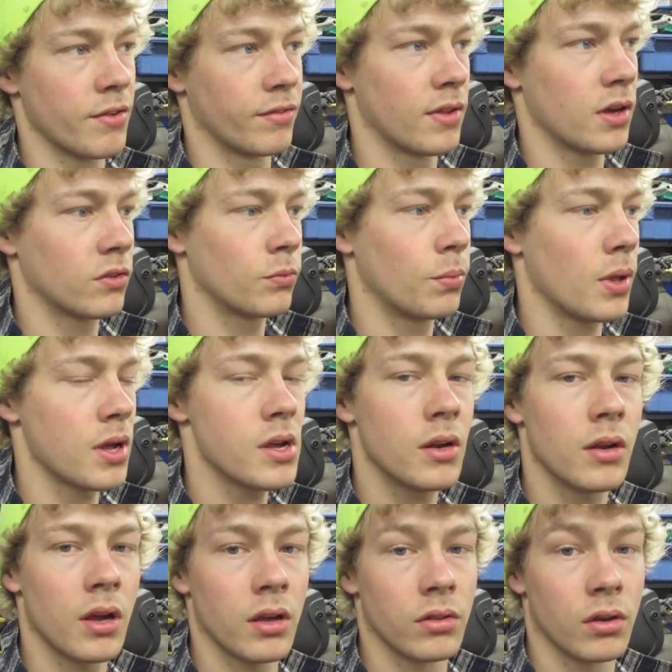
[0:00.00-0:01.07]
my flex
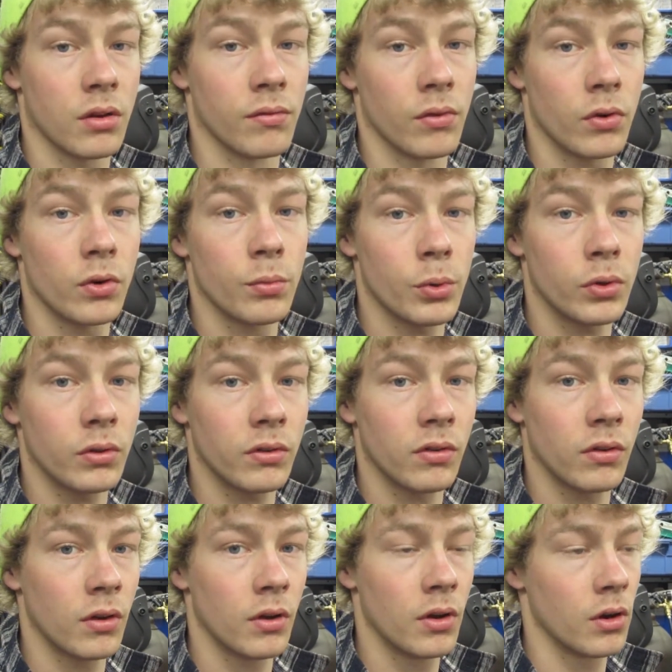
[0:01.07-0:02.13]
plate and the converter
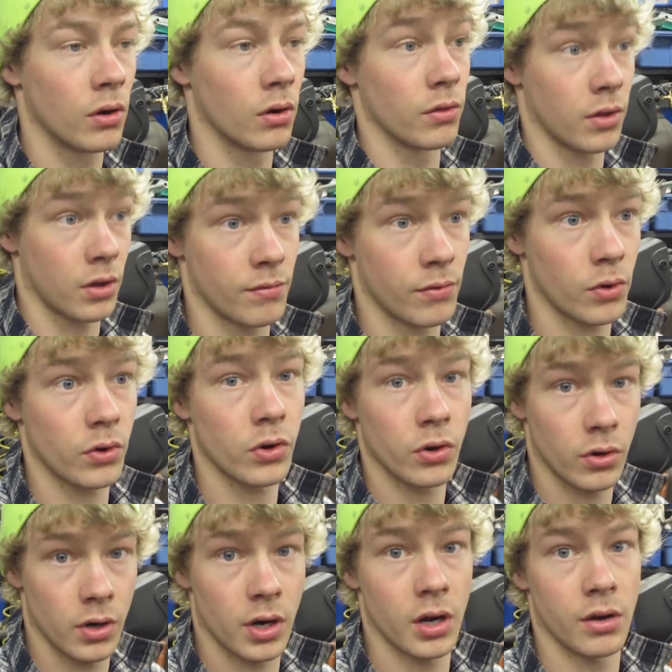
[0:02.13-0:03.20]
bolts, or the
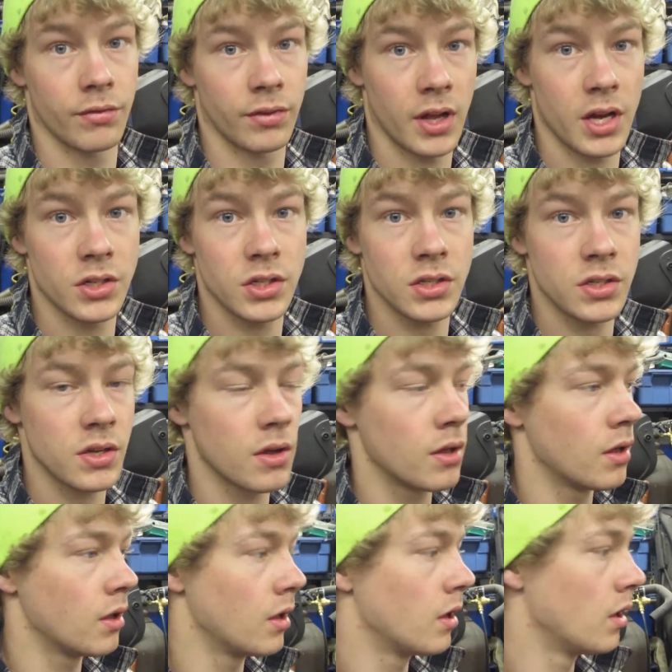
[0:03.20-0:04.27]
converter flanges.
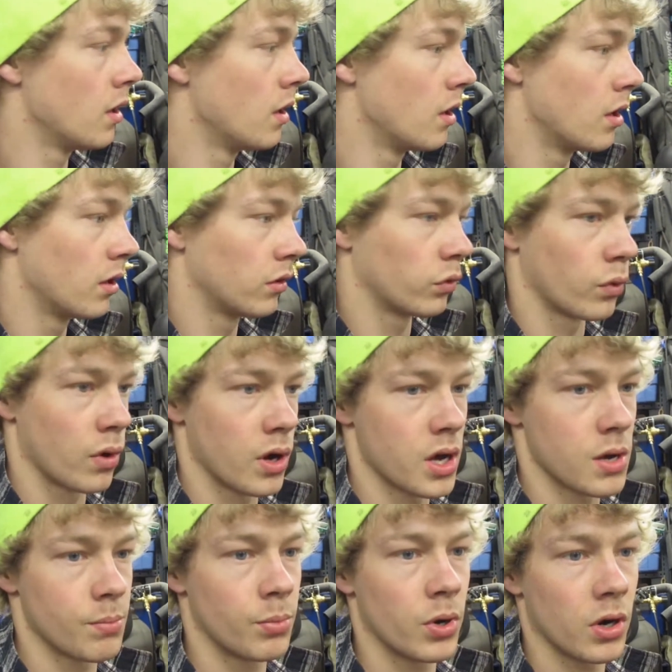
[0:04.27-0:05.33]
So
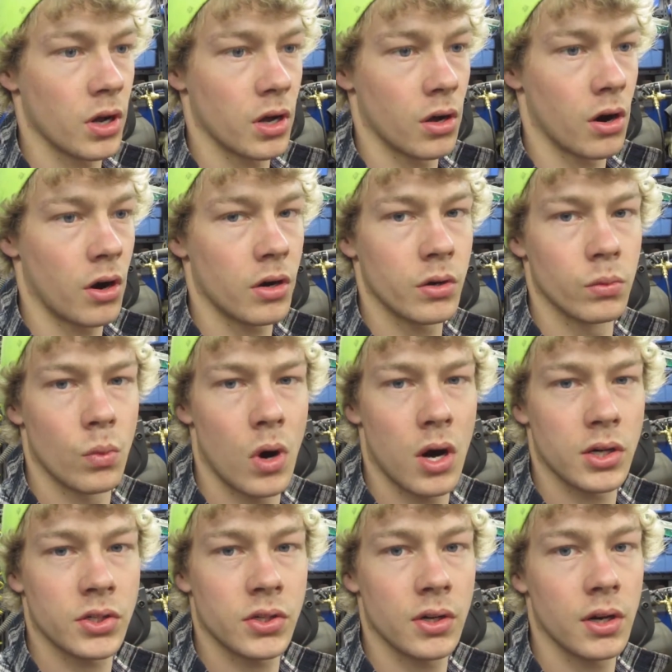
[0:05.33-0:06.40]
I put a hardened
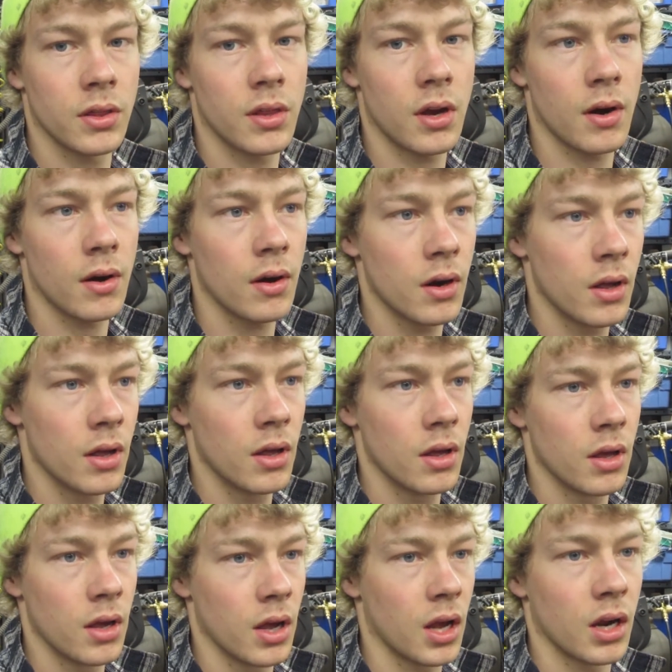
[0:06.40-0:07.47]
washer in there,
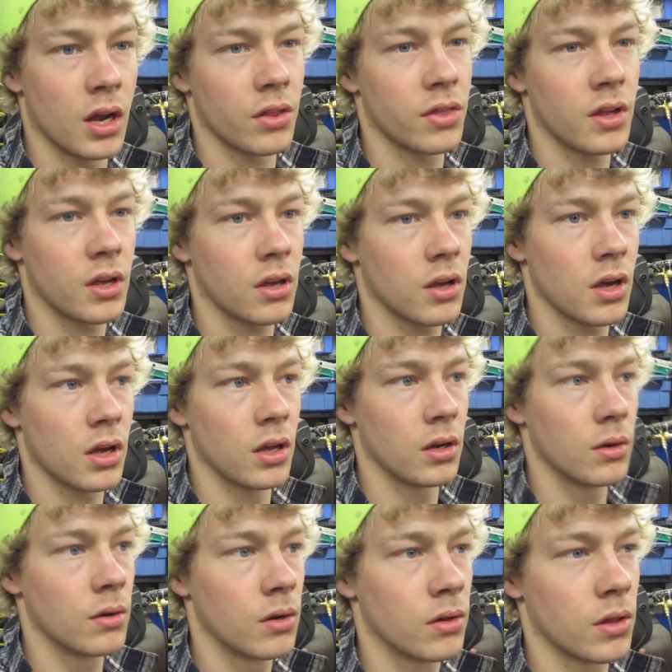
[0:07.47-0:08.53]
and I think
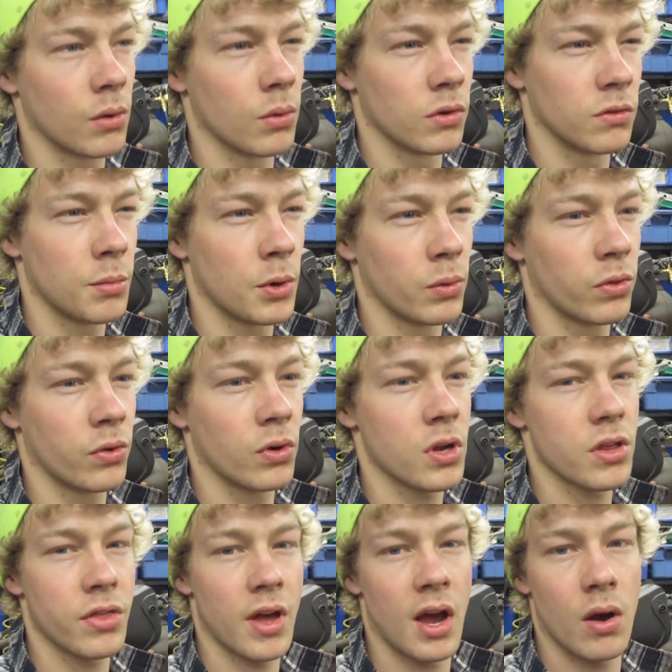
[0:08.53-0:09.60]
there was about
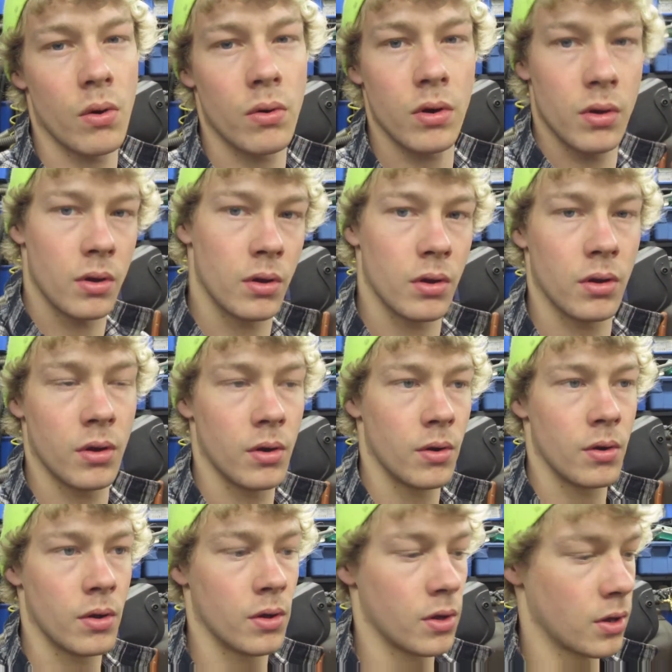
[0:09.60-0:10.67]
30 thou.
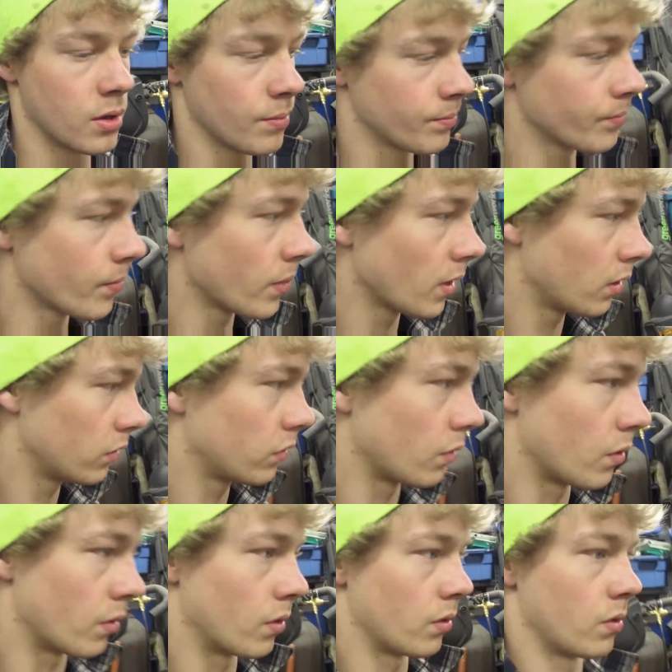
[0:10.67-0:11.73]

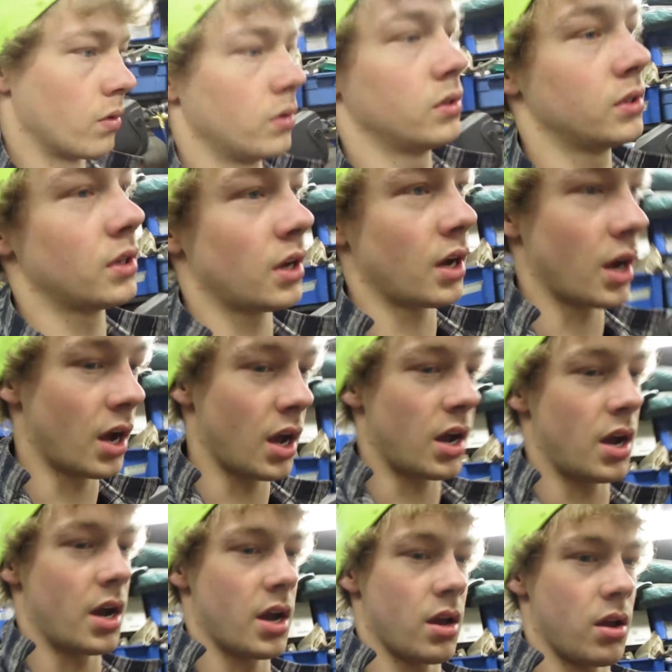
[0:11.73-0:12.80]
So
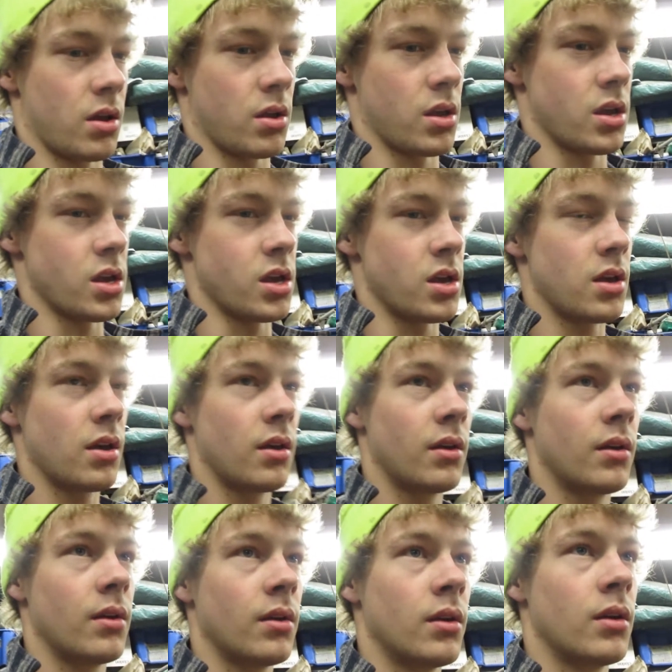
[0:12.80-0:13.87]
I
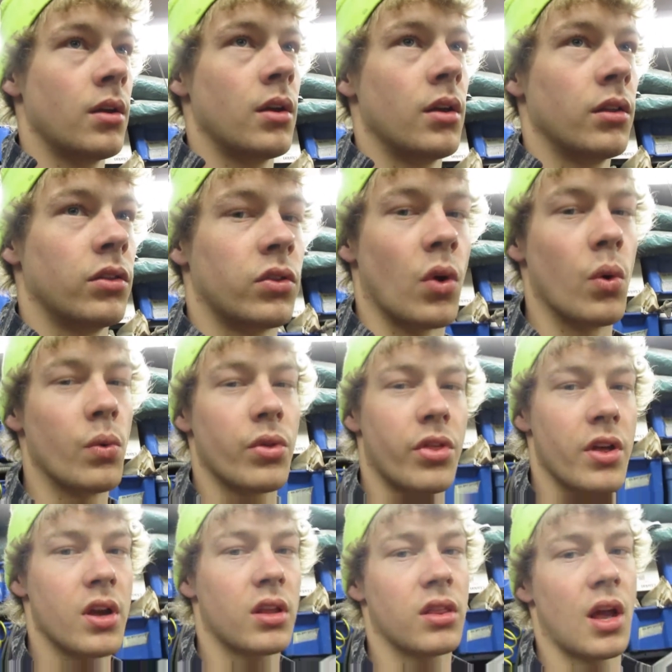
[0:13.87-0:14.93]
don't
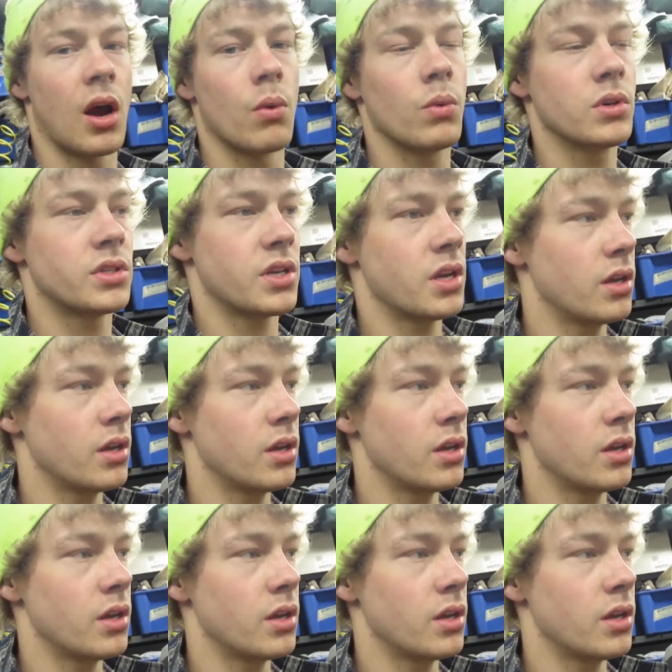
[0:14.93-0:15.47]
think that was